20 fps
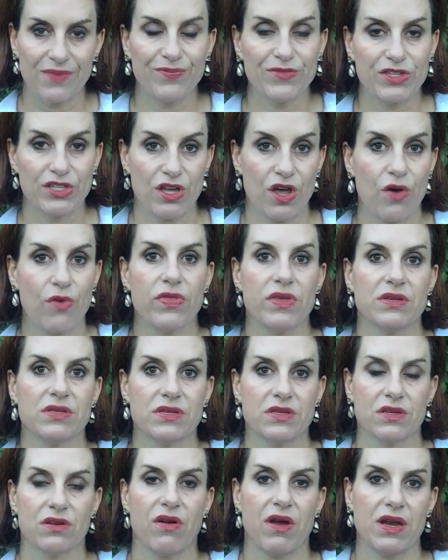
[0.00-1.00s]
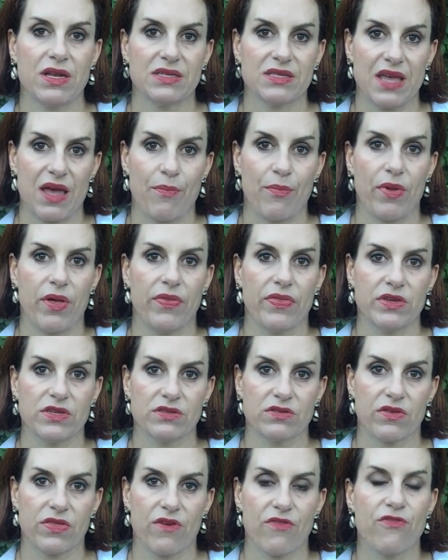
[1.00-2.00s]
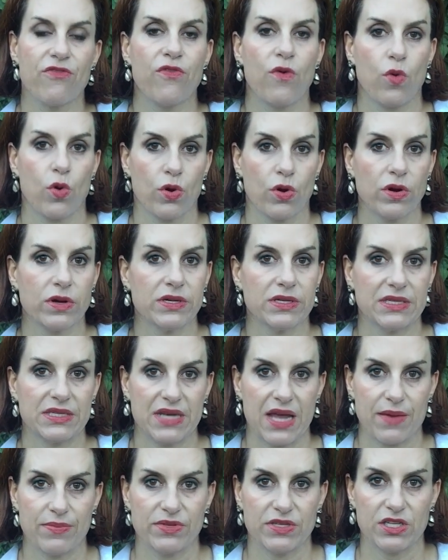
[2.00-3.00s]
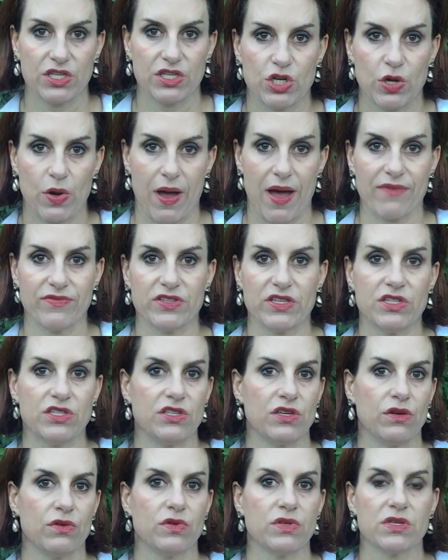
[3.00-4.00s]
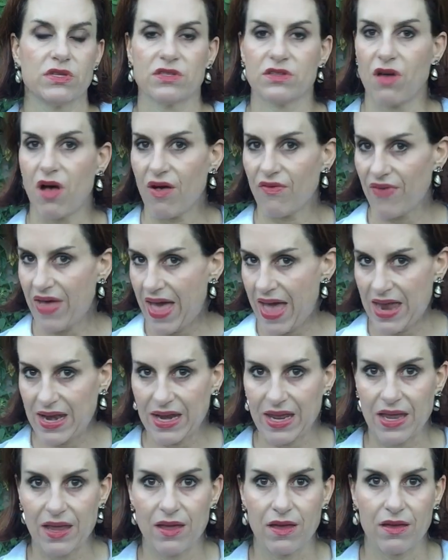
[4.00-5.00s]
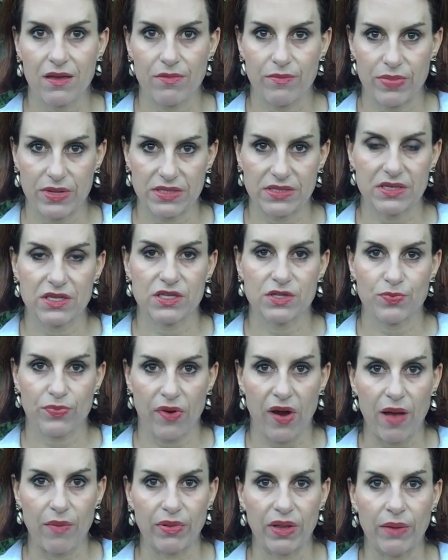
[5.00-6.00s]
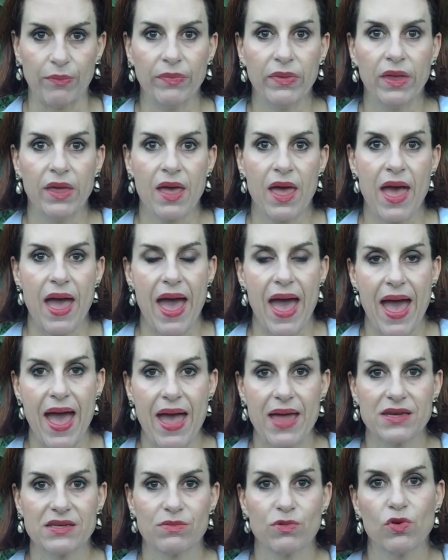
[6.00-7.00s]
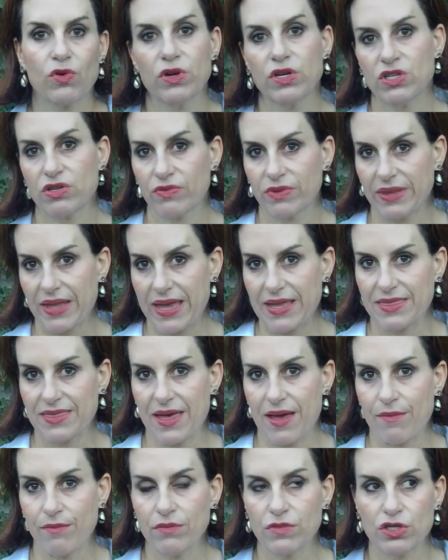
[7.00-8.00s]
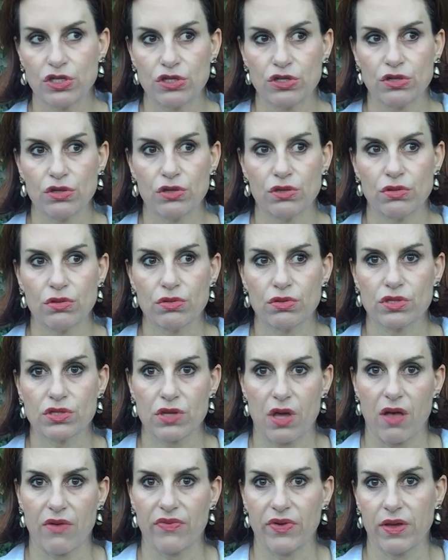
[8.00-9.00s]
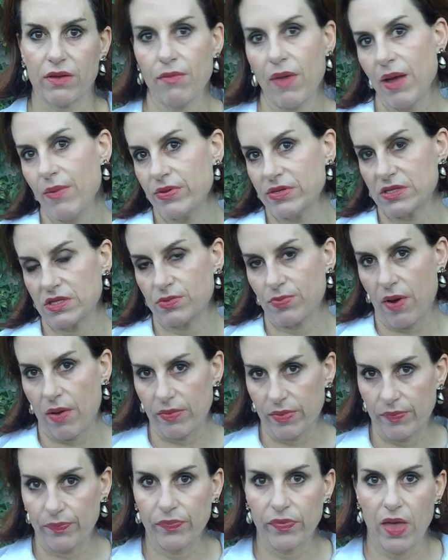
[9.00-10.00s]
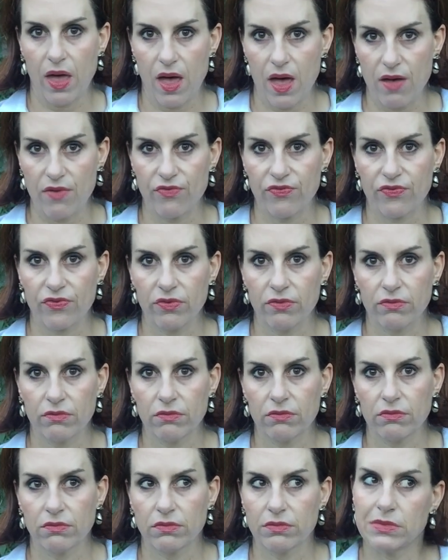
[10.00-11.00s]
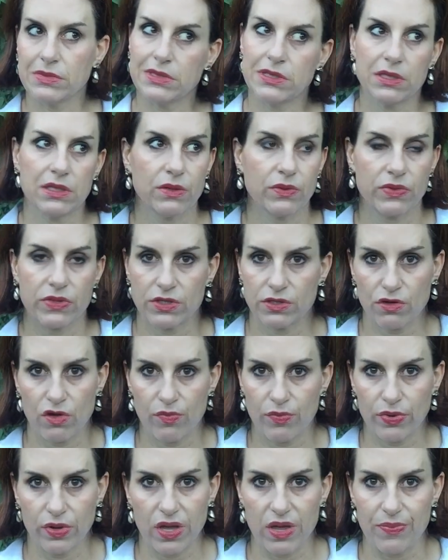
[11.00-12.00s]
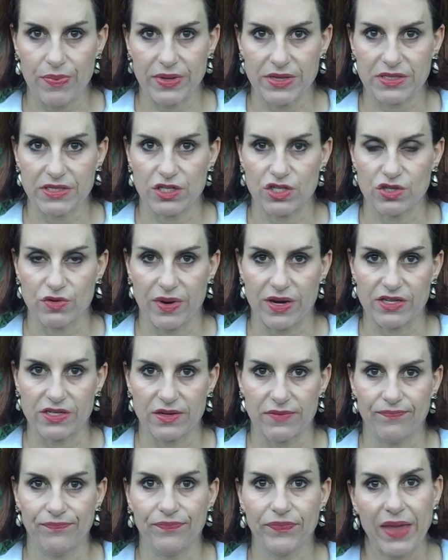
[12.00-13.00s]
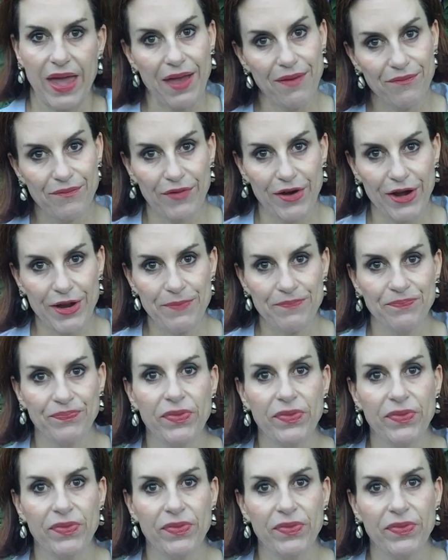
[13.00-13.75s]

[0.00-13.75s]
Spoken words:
So this is a great example. These are the 4 steps you have to do to solve any business problem. And I'm going to relate them to solving my business problem of dealing with this whole bookkeeping situation. Okay, ready?